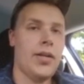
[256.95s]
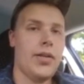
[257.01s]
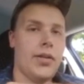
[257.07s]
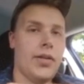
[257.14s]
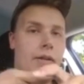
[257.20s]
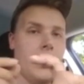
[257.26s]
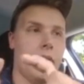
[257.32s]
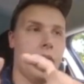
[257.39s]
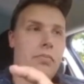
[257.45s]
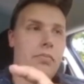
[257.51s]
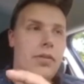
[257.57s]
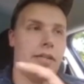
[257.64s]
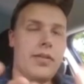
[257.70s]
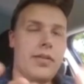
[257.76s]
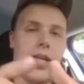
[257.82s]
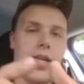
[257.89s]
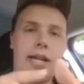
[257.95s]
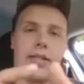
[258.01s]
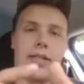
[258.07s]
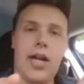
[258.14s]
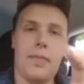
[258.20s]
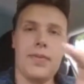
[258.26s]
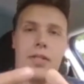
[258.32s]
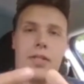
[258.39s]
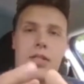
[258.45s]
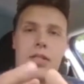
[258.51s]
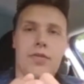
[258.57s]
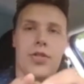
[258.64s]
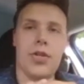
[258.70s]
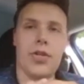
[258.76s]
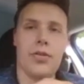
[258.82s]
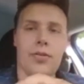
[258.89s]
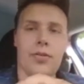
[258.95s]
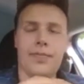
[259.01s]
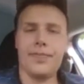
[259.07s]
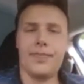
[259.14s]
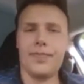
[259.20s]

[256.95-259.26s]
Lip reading: They're exact opposites of each other.